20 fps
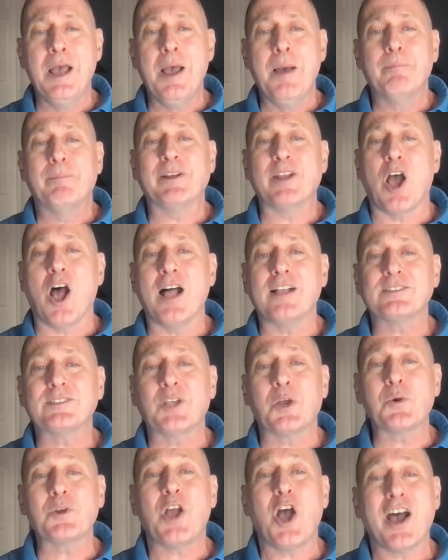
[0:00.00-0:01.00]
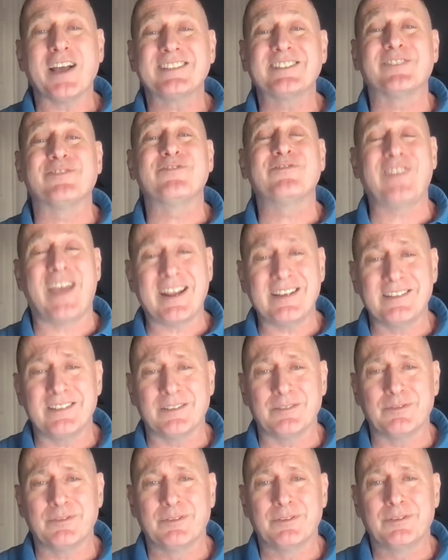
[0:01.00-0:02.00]
but also
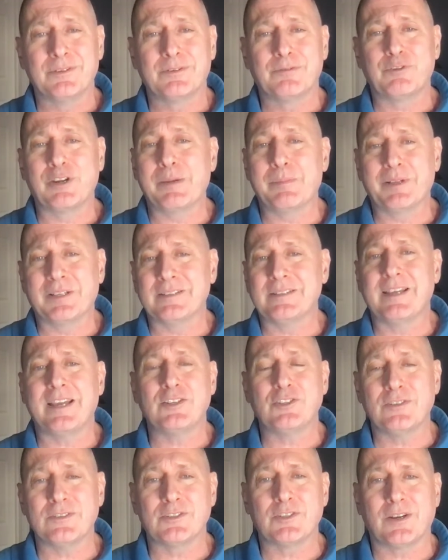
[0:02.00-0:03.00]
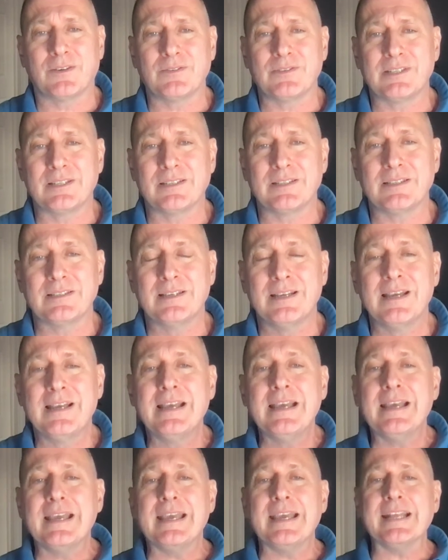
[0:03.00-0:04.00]
cost-effective rehabilitation services.
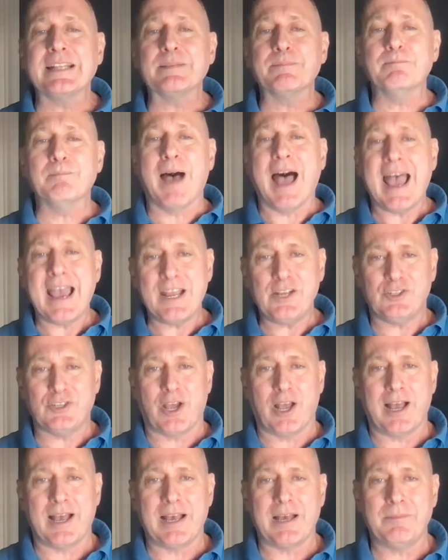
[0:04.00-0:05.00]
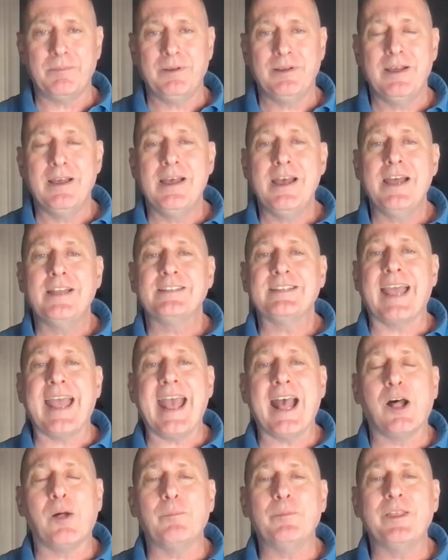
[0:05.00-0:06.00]
It's my job to
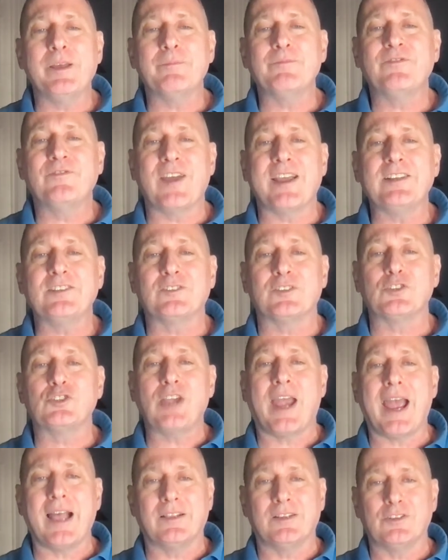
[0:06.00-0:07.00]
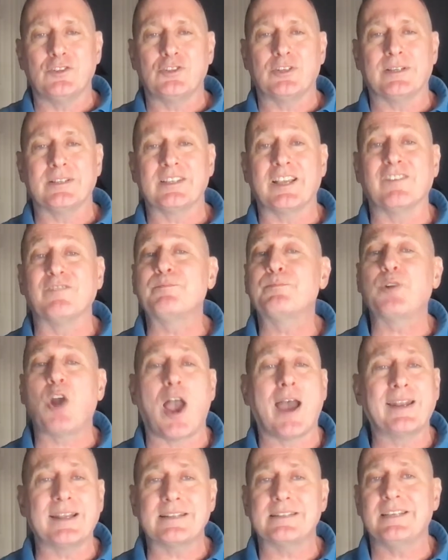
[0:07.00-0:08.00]
help them face the challenges of
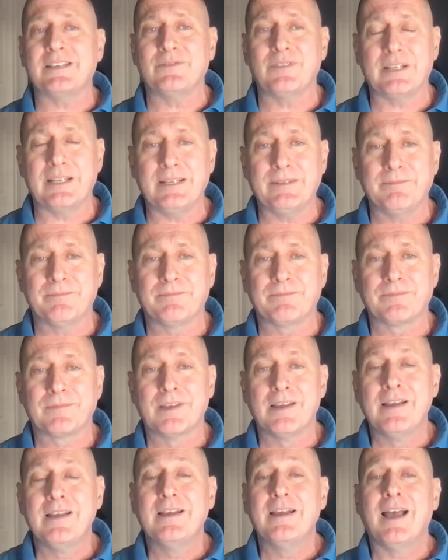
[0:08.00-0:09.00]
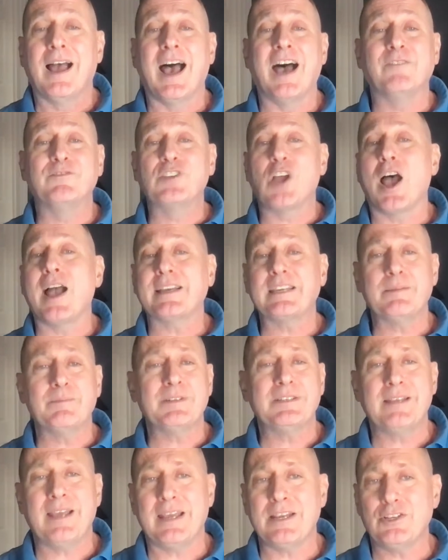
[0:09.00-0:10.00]
productivity, of
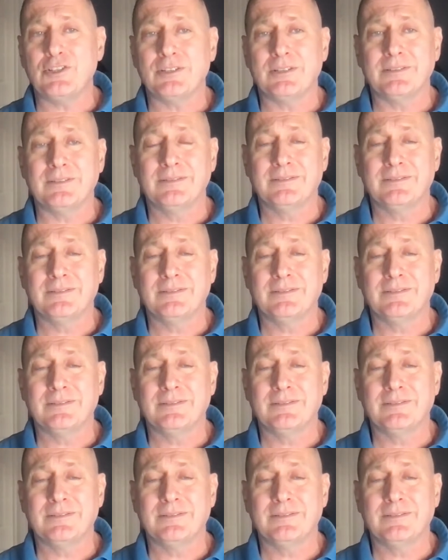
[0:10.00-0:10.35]
documentation,